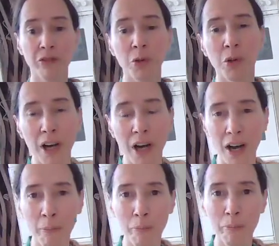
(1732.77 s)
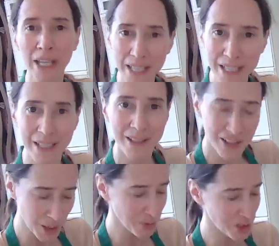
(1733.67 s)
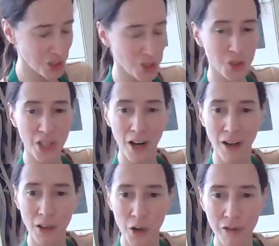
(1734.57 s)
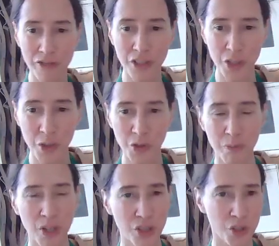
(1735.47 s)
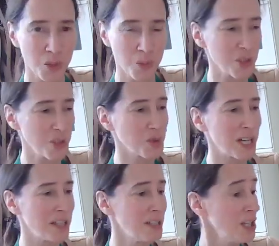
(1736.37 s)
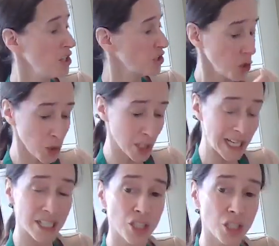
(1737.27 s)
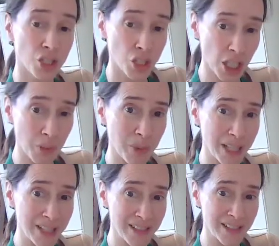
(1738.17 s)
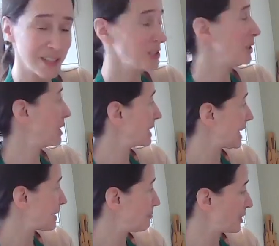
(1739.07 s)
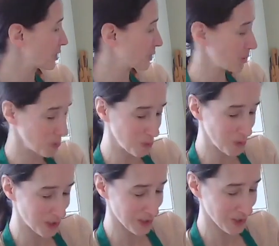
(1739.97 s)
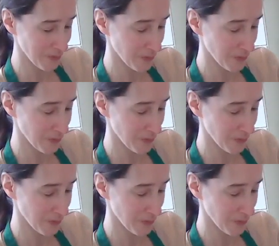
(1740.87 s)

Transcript: for a meat substitute, I'll often use mushrooms as well. So you could add chickpeas, you could add mushrooms.